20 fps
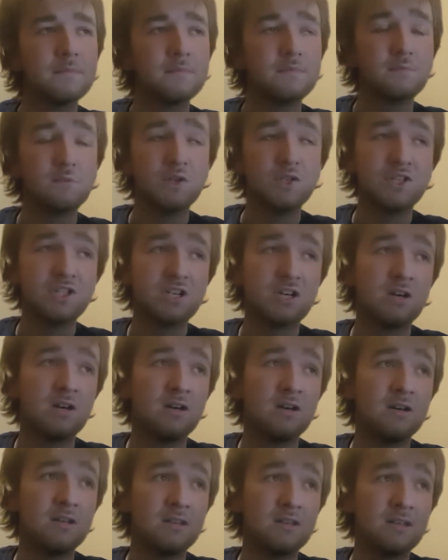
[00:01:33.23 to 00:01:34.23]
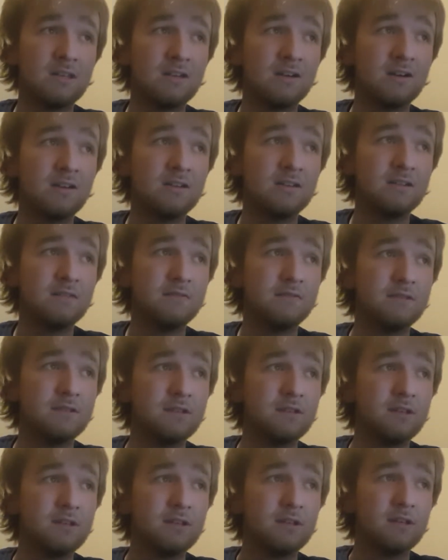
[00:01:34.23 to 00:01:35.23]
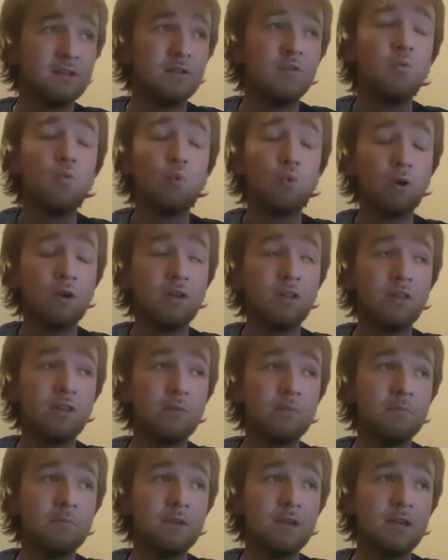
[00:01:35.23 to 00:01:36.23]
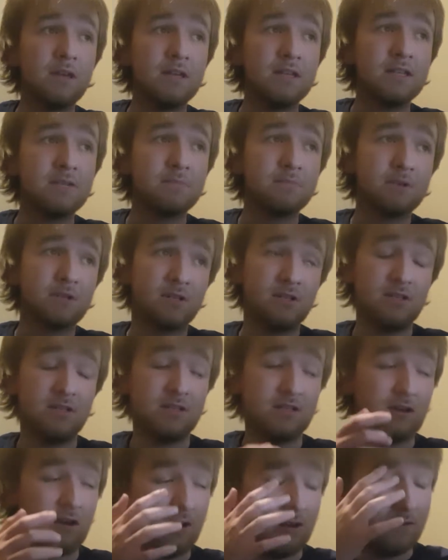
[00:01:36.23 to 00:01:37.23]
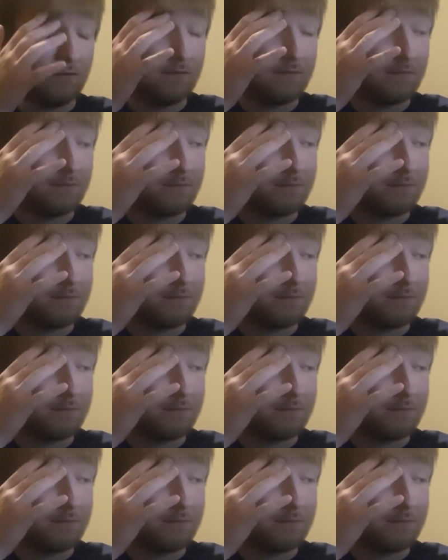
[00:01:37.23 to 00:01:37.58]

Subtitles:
Which are the kind of, one of them is because I've